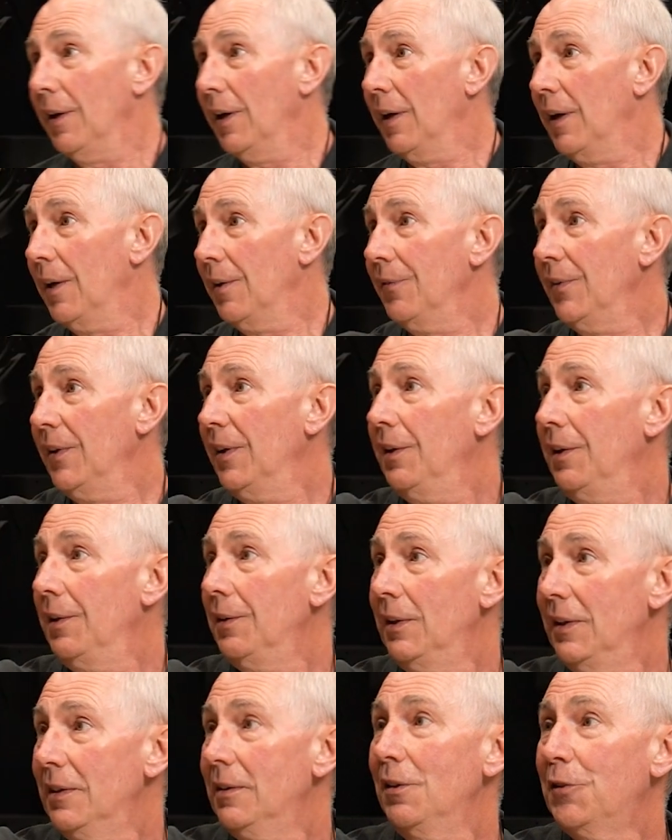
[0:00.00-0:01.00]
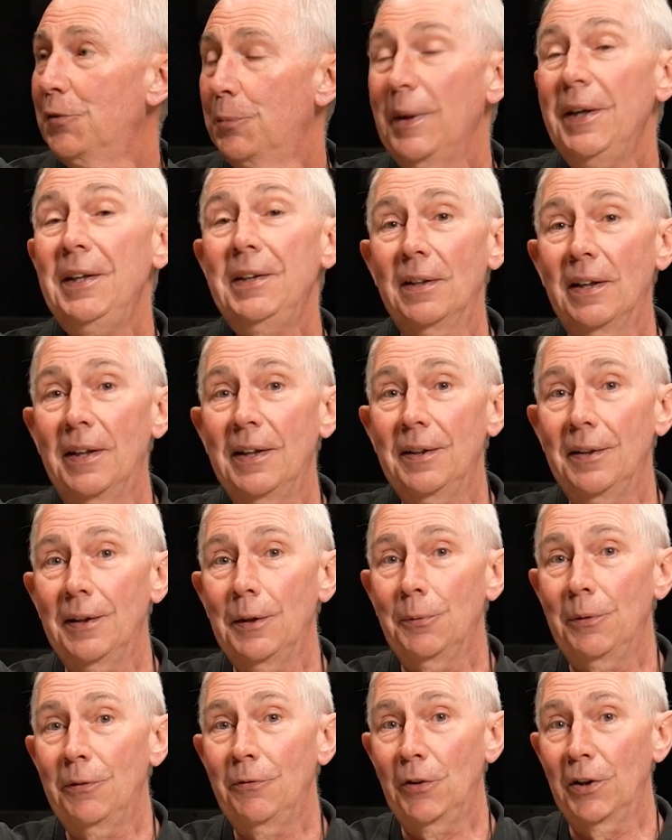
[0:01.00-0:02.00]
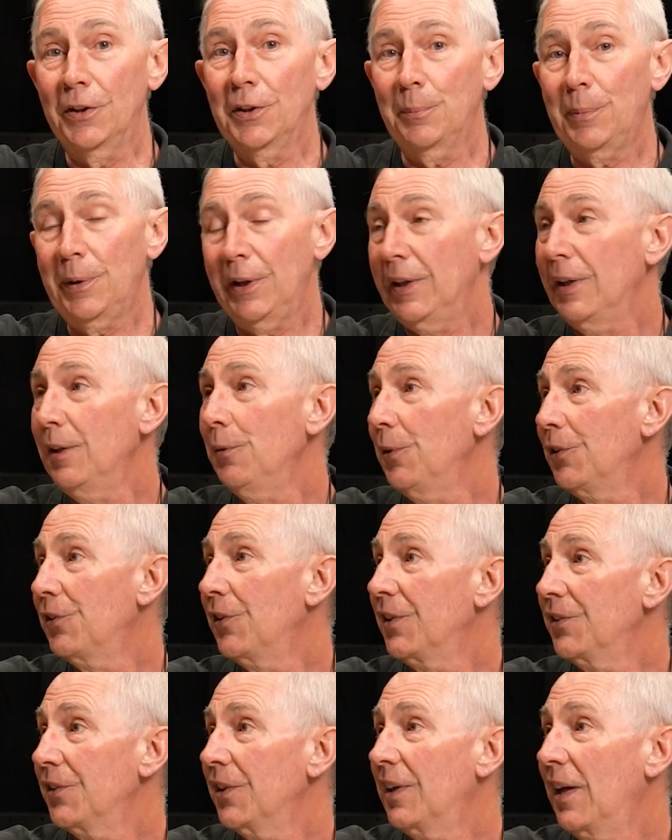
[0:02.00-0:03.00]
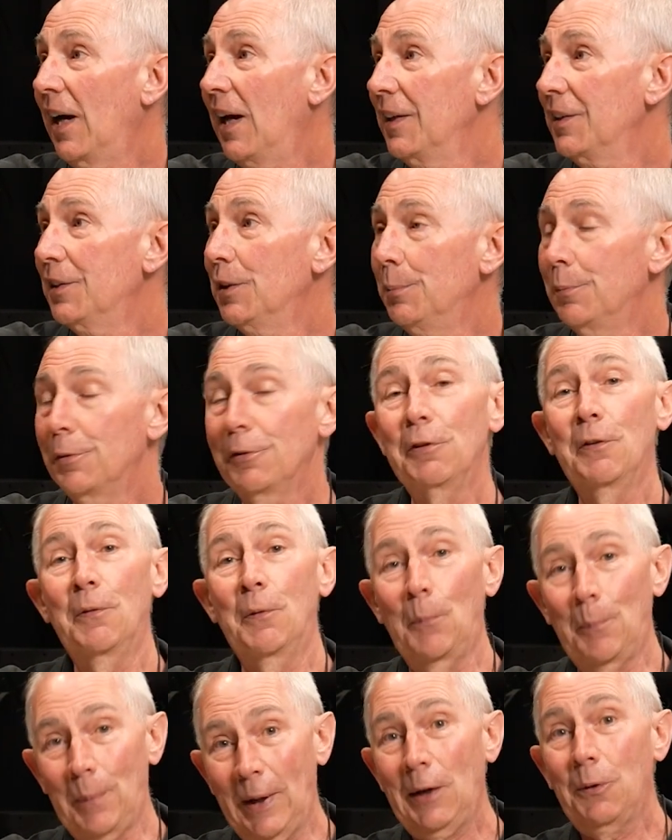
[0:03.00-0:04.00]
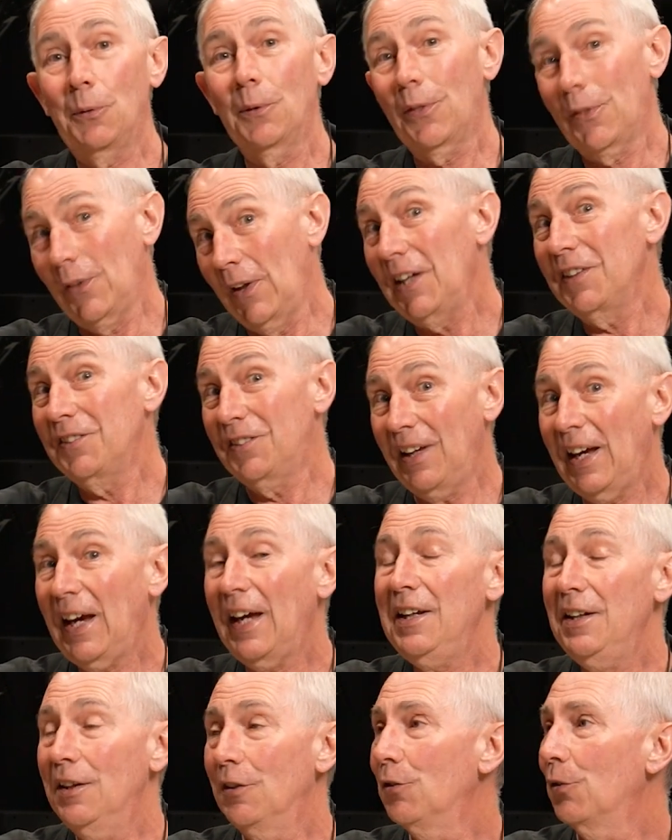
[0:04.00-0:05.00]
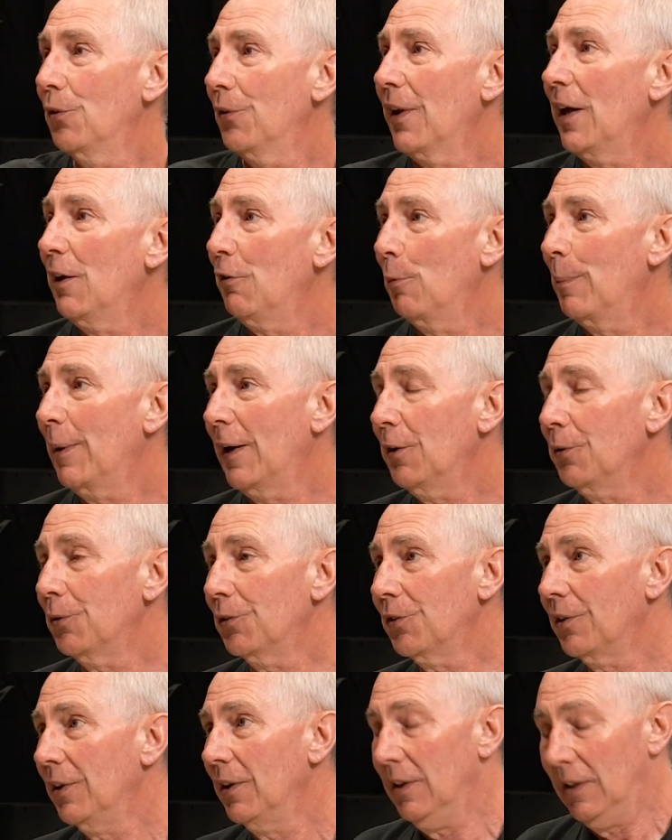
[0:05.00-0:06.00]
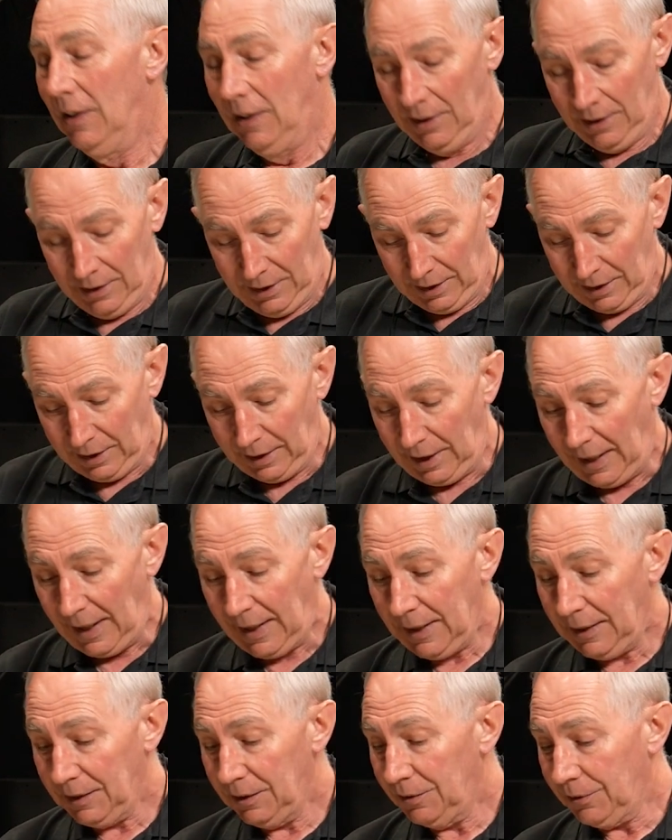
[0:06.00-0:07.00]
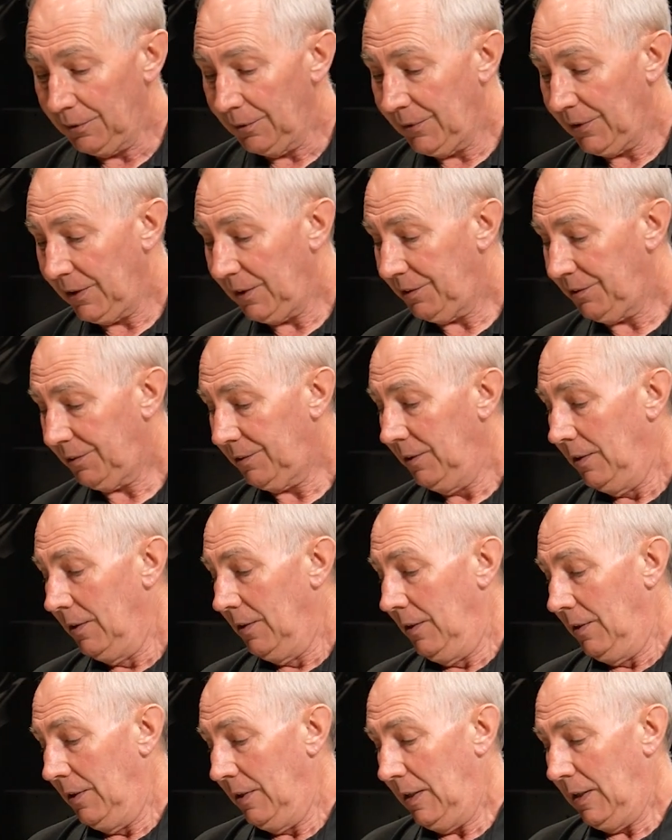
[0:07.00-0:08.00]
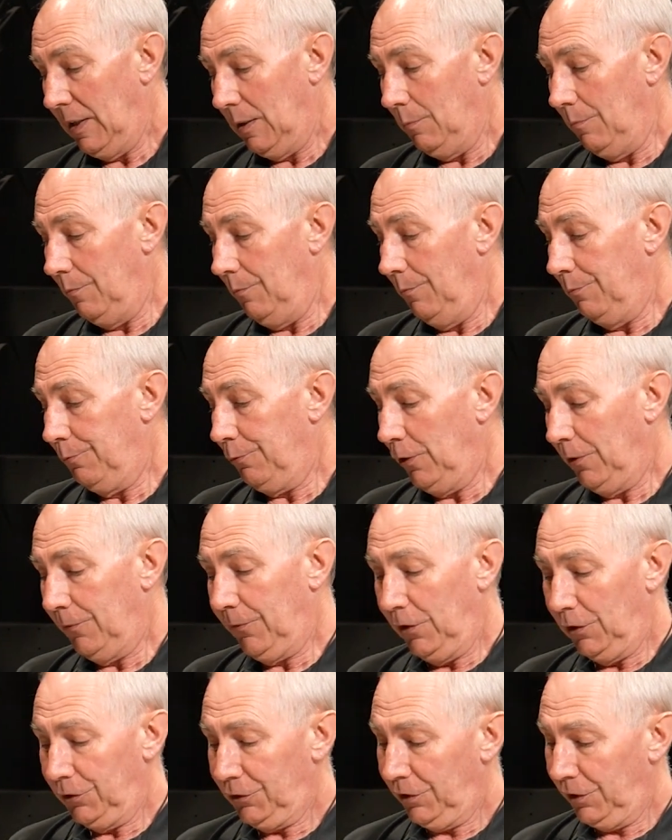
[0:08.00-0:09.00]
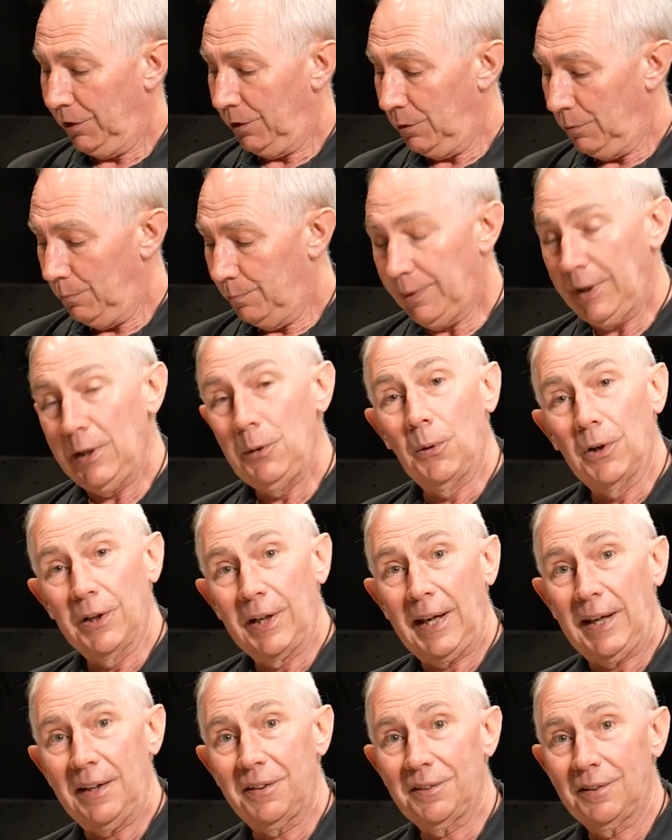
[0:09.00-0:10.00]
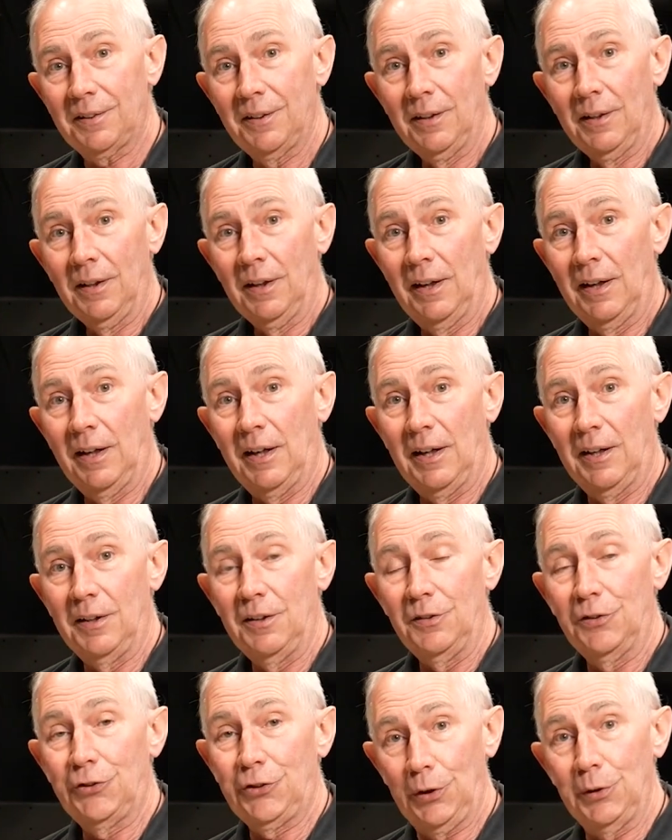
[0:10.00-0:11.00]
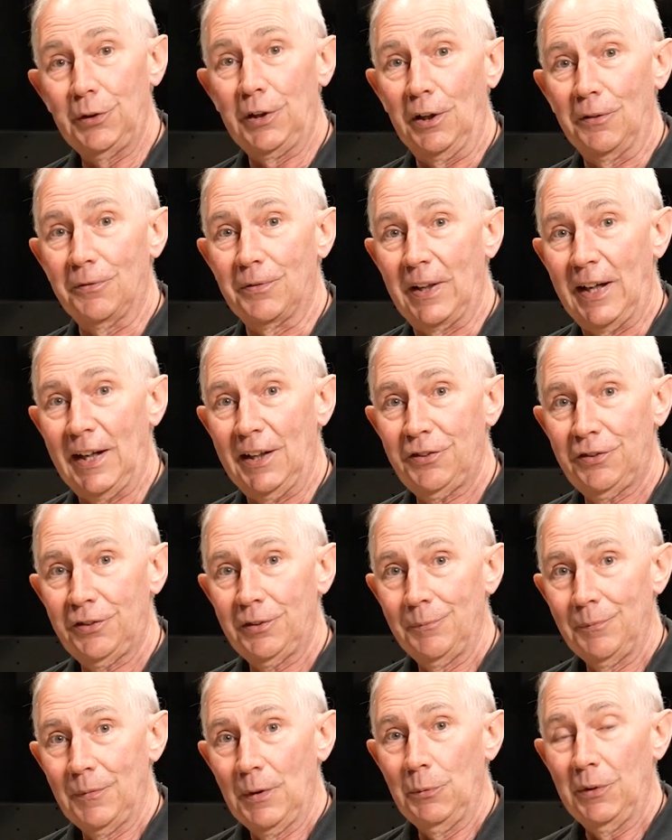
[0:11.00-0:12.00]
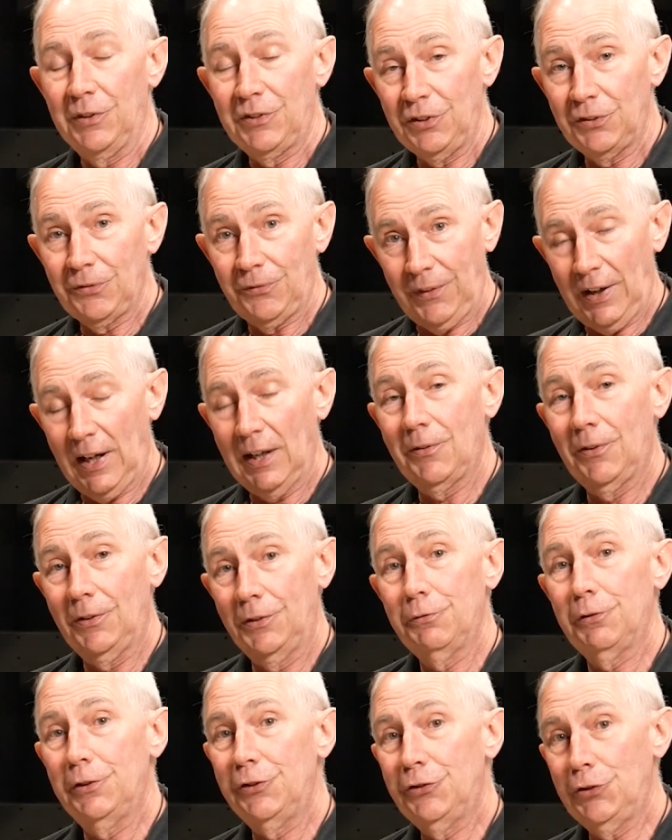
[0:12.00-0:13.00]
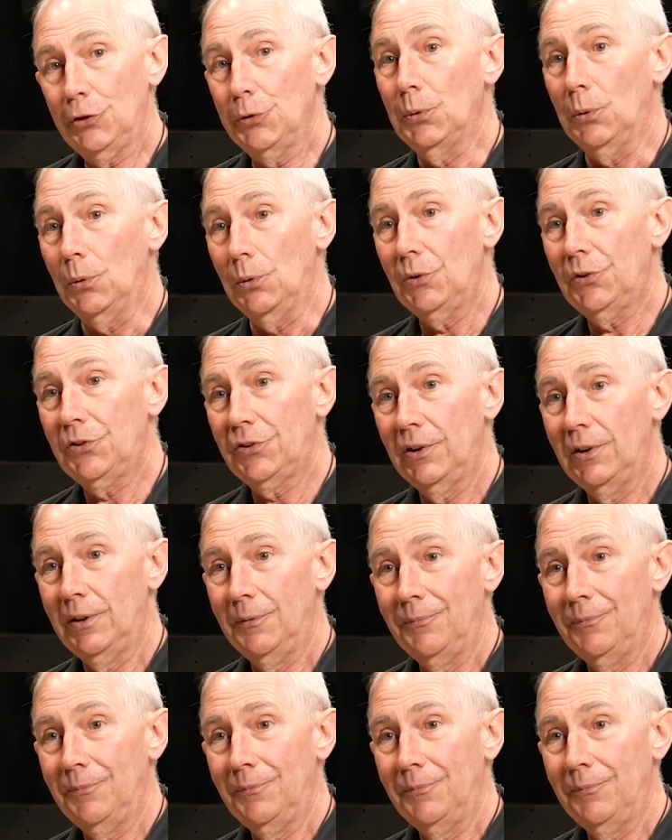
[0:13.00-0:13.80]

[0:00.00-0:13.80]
uh, the little speed light that we've got up here, which has a guide number of about 38 or thereabouts, uh, and this um, Profoto B1X uh, Studio Flash, which is 500 joules,